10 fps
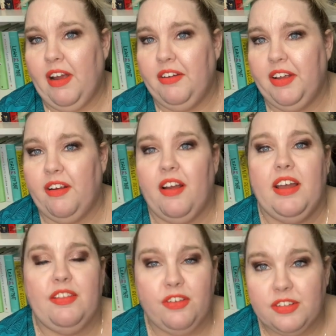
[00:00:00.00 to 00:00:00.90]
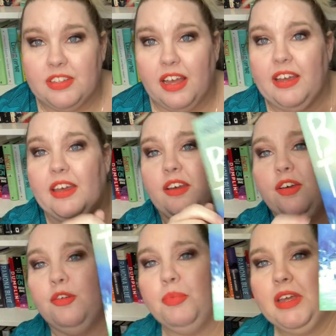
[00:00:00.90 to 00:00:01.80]
out here. It looks like it
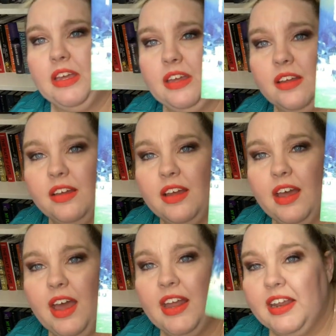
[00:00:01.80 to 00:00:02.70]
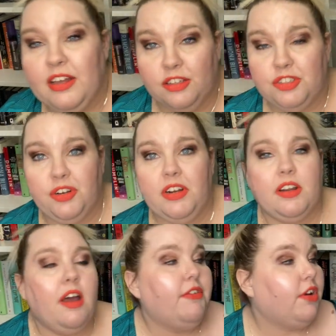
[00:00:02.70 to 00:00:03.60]
could be an illustrated
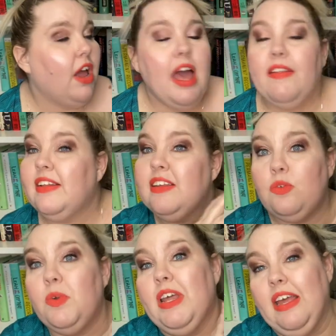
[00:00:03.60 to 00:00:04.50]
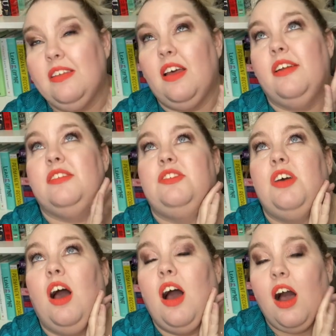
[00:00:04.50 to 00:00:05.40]
cover. Like this one hits a
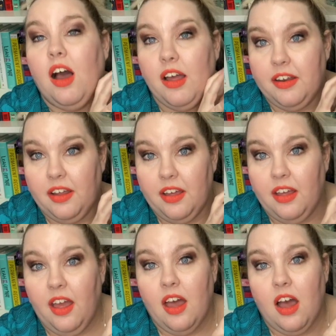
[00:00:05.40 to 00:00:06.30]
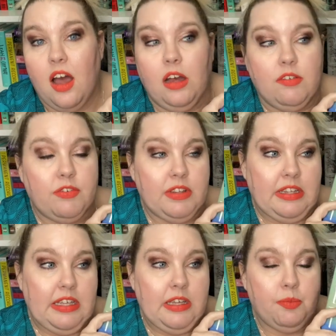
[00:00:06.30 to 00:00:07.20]
ton of
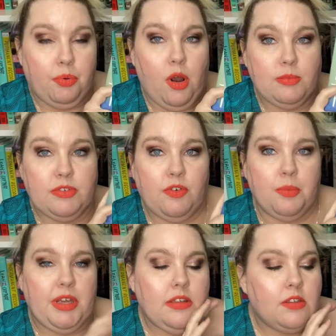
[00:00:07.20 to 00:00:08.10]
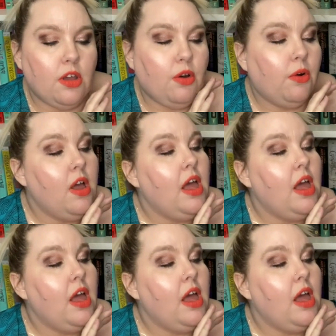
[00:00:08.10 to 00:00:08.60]
the prompts for me. So